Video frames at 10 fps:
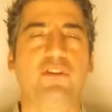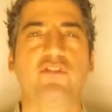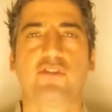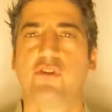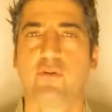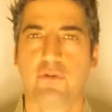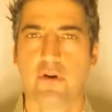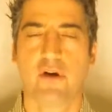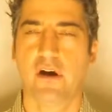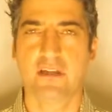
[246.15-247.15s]
serve
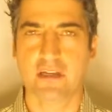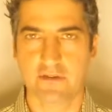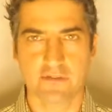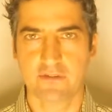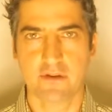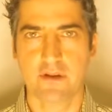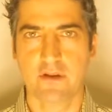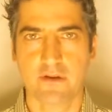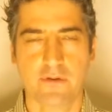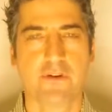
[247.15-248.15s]
your audience.
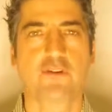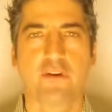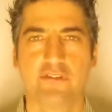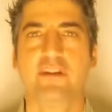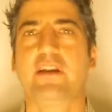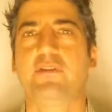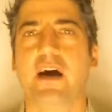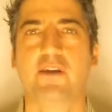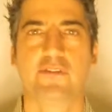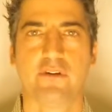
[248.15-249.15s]
You're the trusted
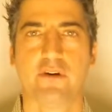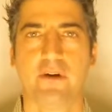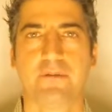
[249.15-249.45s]
advisor.